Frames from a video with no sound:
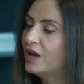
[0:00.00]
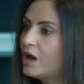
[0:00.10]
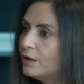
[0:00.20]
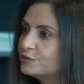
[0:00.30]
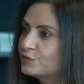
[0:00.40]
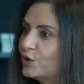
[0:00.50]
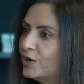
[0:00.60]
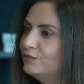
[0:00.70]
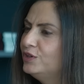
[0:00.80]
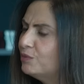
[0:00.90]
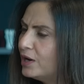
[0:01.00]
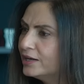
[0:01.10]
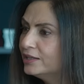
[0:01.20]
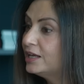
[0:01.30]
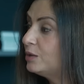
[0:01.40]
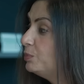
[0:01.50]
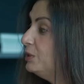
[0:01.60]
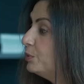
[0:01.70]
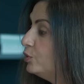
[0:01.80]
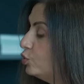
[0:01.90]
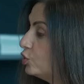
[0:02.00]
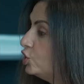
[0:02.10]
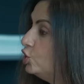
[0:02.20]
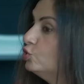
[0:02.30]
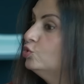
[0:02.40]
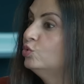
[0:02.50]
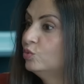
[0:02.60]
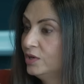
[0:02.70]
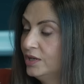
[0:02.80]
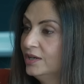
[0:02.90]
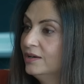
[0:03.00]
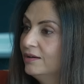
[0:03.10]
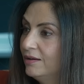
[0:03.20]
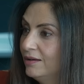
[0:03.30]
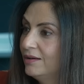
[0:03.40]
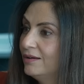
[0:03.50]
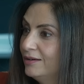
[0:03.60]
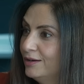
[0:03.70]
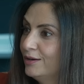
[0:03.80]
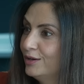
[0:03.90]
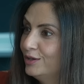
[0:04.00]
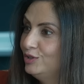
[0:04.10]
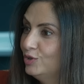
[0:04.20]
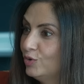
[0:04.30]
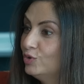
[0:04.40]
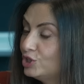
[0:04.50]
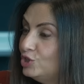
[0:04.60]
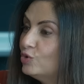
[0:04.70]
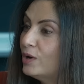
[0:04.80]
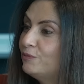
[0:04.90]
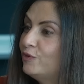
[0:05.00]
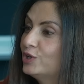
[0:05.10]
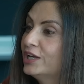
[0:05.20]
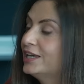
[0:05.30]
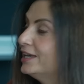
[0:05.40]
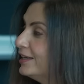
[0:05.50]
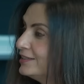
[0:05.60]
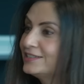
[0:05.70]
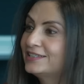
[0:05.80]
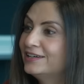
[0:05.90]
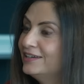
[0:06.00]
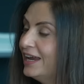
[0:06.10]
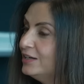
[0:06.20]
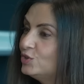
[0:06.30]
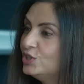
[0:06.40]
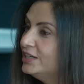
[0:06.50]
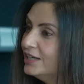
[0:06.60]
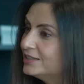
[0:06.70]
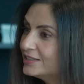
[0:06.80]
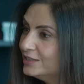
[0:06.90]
laughs for everyone, and there are people who queue uh, uh, you know queue up for tickets and entry. It's